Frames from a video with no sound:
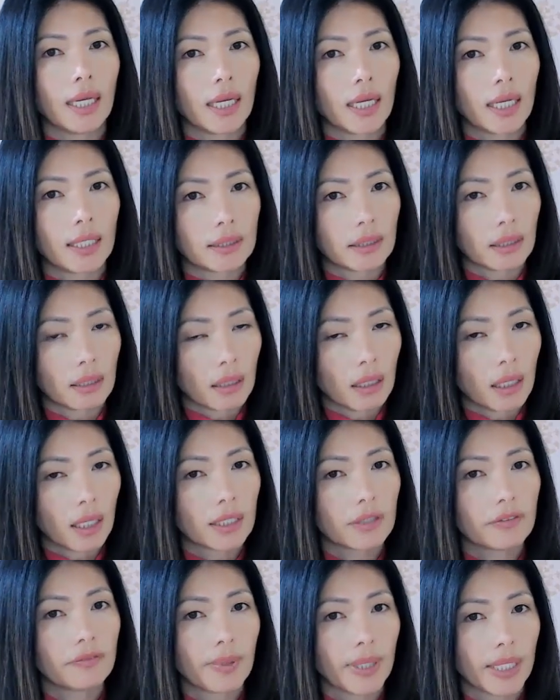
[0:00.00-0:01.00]
and a lot
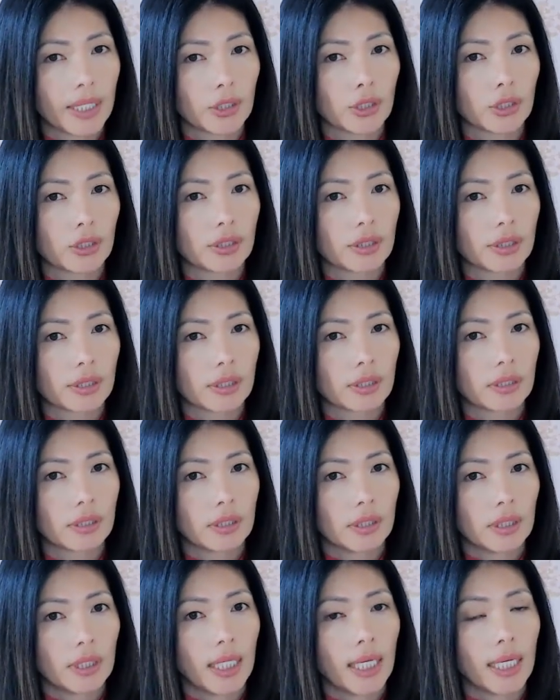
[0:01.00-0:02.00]
of patience,
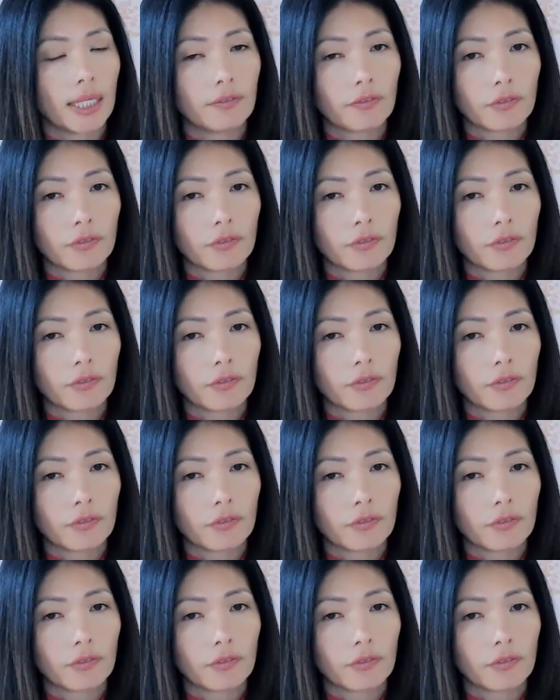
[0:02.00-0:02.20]
and